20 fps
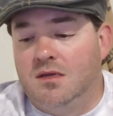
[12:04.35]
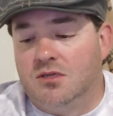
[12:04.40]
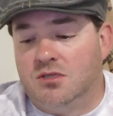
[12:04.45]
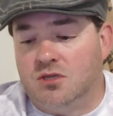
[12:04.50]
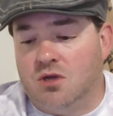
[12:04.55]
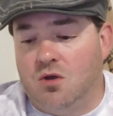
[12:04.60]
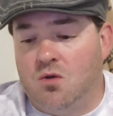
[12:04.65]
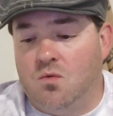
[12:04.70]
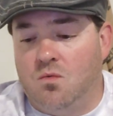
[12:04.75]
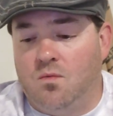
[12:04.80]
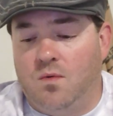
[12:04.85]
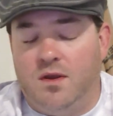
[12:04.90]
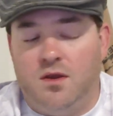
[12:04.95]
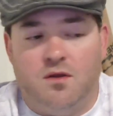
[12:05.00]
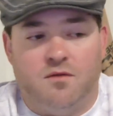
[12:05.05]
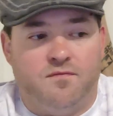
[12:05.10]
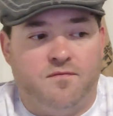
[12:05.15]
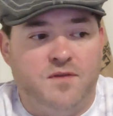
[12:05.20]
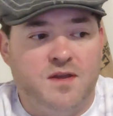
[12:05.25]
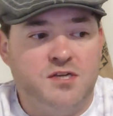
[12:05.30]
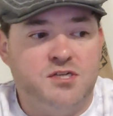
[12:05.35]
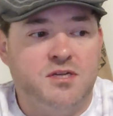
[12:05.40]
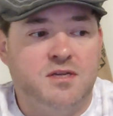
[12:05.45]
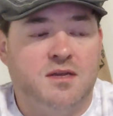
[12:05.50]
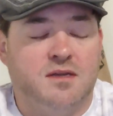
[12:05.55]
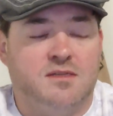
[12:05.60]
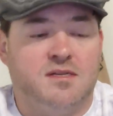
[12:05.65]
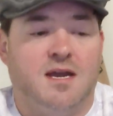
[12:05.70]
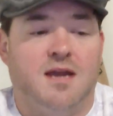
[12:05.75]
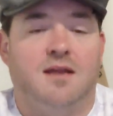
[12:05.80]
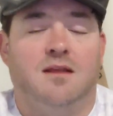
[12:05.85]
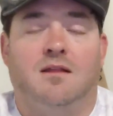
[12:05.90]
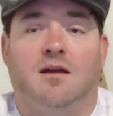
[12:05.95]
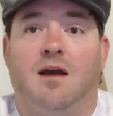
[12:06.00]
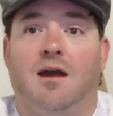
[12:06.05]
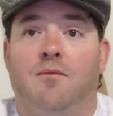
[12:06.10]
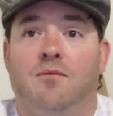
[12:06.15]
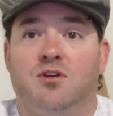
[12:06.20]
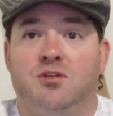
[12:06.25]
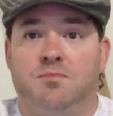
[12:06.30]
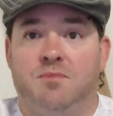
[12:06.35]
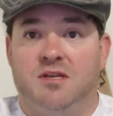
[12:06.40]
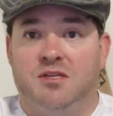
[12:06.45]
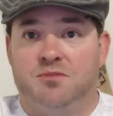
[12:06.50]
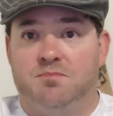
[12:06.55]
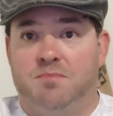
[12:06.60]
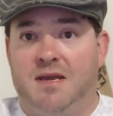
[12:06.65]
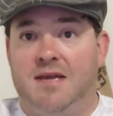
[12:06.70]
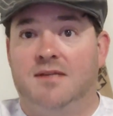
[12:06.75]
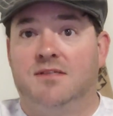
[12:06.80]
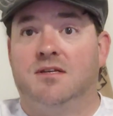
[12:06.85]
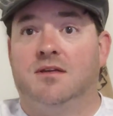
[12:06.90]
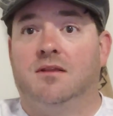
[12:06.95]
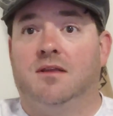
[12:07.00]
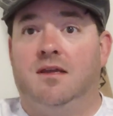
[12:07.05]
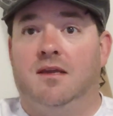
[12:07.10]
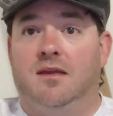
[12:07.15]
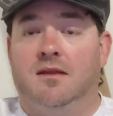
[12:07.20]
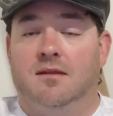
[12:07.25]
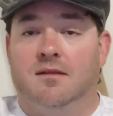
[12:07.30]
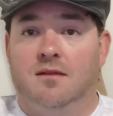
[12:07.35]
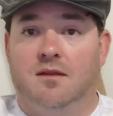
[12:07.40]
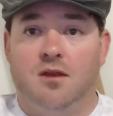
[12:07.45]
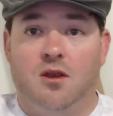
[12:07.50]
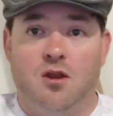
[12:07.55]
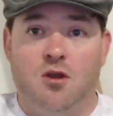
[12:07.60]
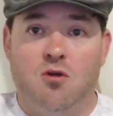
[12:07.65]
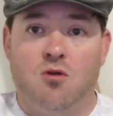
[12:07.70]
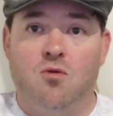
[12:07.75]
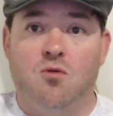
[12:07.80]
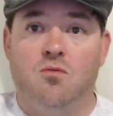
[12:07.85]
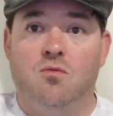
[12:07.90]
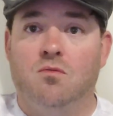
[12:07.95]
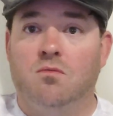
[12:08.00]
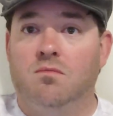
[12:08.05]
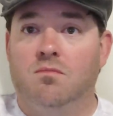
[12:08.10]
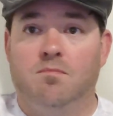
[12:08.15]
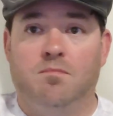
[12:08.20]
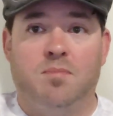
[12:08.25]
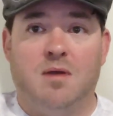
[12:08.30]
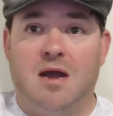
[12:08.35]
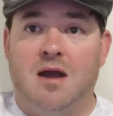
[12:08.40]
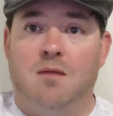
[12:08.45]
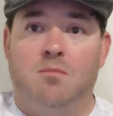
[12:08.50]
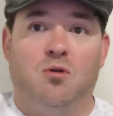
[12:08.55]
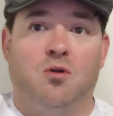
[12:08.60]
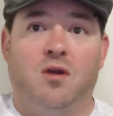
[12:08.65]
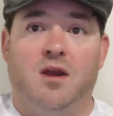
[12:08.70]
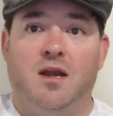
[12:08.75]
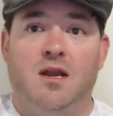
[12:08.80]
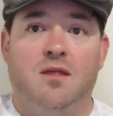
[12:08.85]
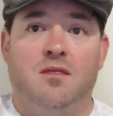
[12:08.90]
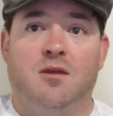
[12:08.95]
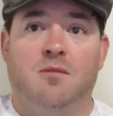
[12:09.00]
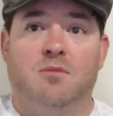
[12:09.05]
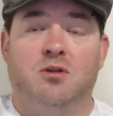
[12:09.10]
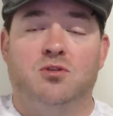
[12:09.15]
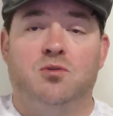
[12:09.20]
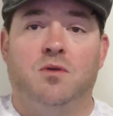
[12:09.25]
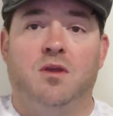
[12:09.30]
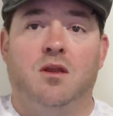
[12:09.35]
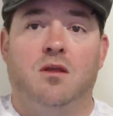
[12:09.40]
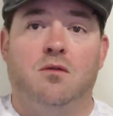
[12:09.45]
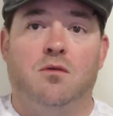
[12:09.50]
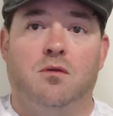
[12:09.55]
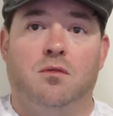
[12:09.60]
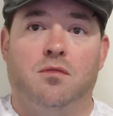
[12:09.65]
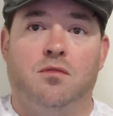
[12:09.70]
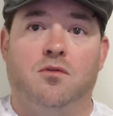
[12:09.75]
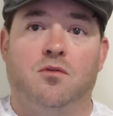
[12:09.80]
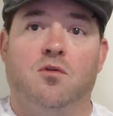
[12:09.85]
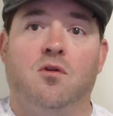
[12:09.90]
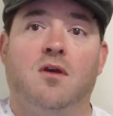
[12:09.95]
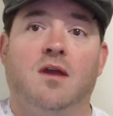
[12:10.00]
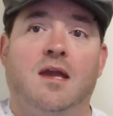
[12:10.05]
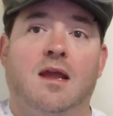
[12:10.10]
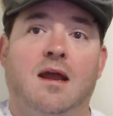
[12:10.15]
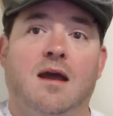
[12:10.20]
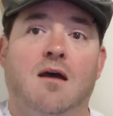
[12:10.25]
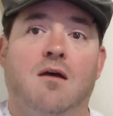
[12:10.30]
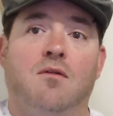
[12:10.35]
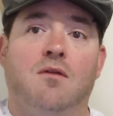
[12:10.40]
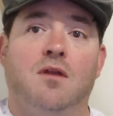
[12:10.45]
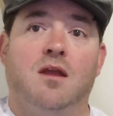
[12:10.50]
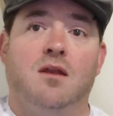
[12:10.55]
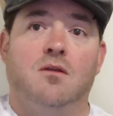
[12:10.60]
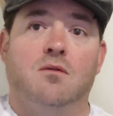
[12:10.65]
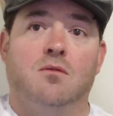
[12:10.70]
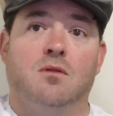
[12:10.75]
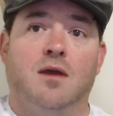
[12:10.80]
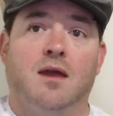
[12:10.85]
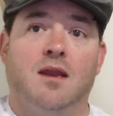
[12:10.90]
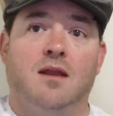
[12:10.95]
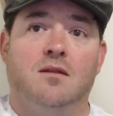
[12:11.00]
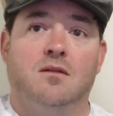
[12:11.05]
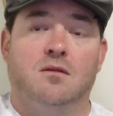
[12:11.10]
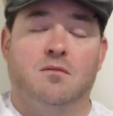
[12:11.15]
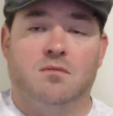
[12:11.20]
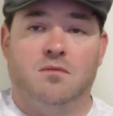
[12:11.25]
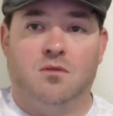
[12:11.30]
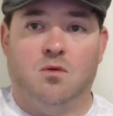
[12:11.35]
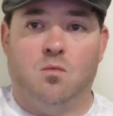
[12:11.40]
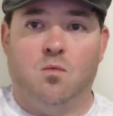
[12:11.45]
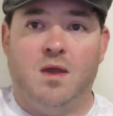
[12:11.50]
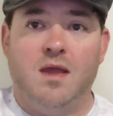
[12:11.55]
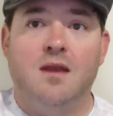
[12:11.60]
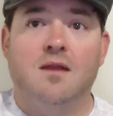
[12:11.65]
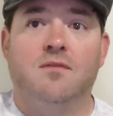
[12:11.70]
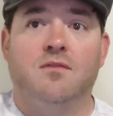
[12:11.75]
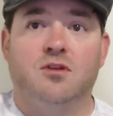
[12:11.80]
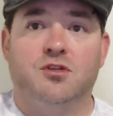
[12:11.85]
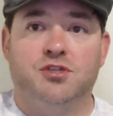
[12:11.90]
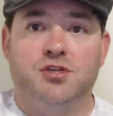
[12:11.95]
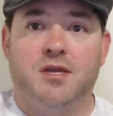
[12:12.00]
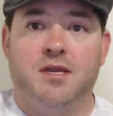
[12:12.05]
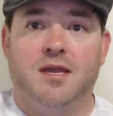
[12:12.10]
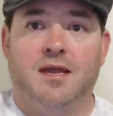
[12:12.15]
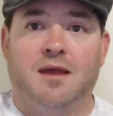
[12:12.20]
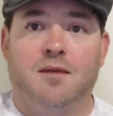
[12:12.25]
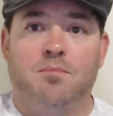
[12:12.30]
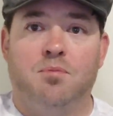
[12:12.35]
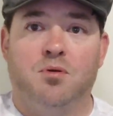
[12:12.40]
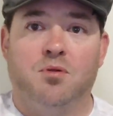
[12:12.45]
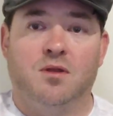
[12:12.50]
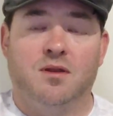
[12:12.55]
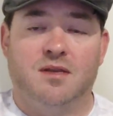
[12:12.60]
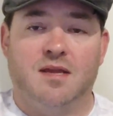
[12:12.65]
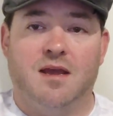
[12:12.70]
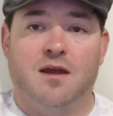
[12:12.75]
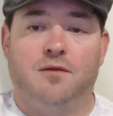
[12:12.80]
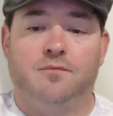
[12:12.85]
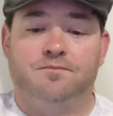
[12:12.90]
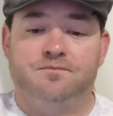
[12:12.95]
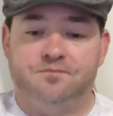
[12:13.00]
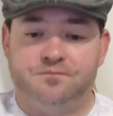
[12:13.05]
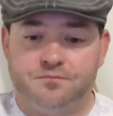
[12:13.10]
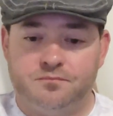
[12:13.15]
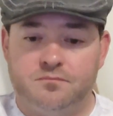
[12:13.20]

So when you're fishing a tight line, which means basically no bob or anything between it, you're throwing it out and you're letting the weight of the jig head pull it down,